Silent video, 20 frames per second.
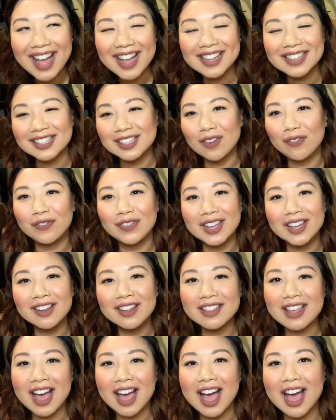to
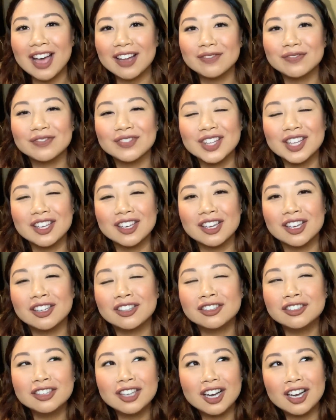feel that, you
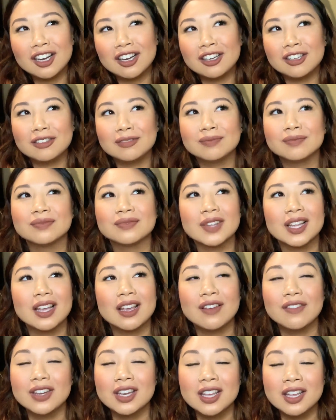know?
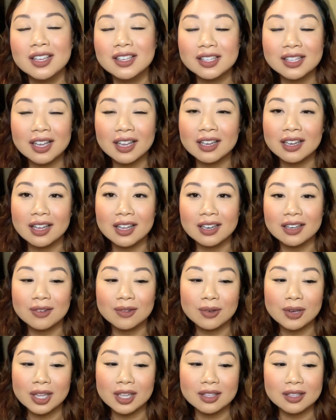Even he said
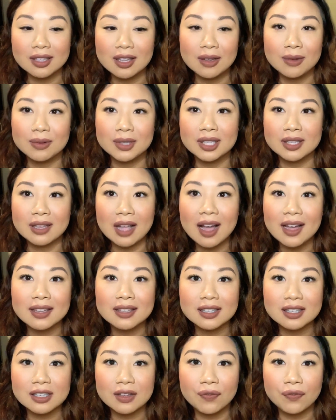it was
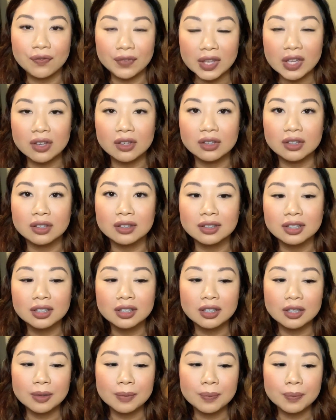nice to feel
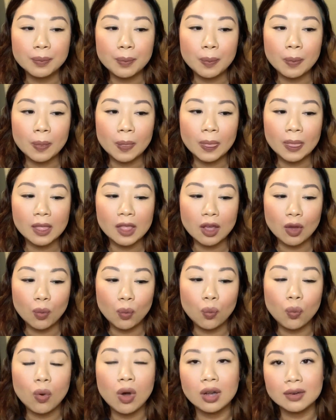
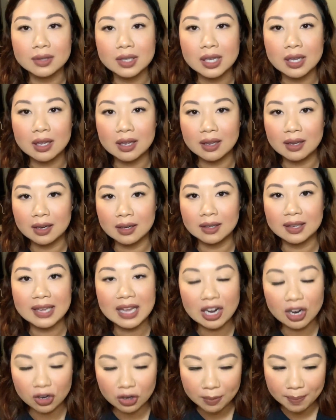wanted and
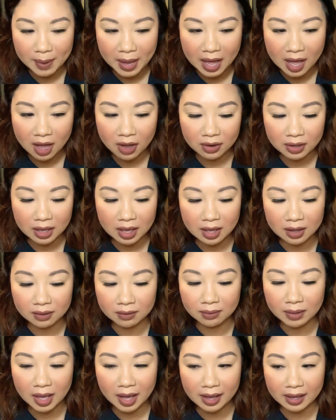cared about
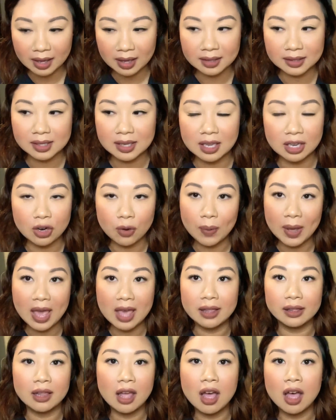and I guess in a way
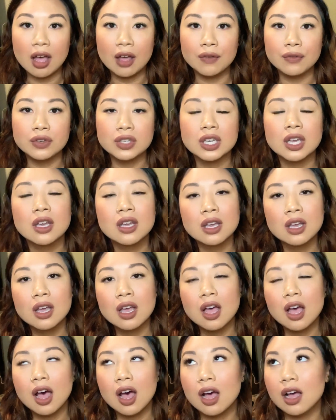loved.
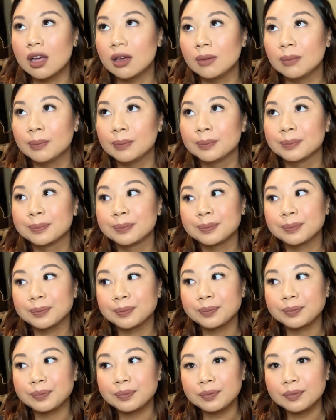
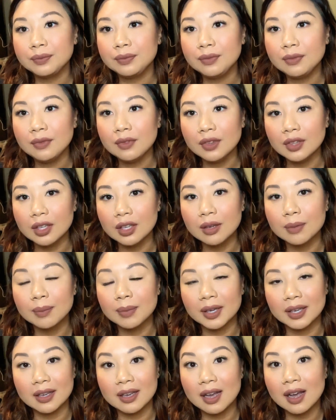
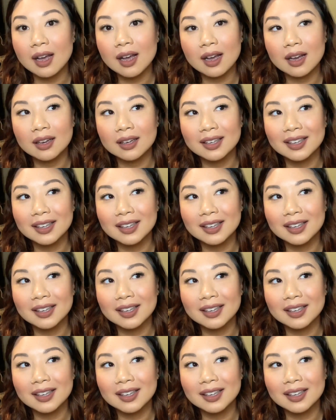But yeah.